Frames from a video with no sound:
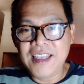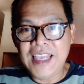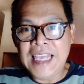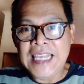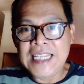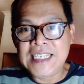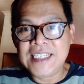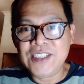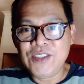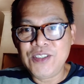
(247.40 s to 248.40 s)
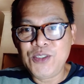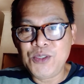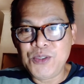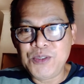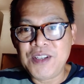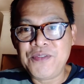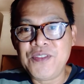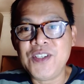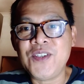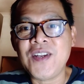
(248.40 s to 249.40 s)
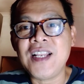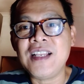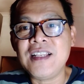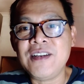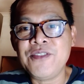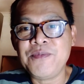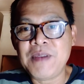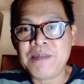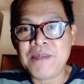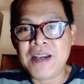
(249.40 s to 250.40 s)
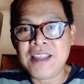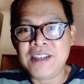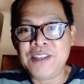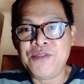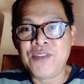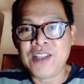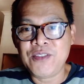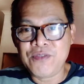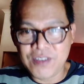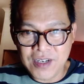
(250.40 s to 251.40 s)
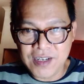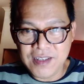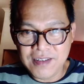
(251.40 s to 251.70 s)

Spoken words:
and to do the funeral of my mother in front of her.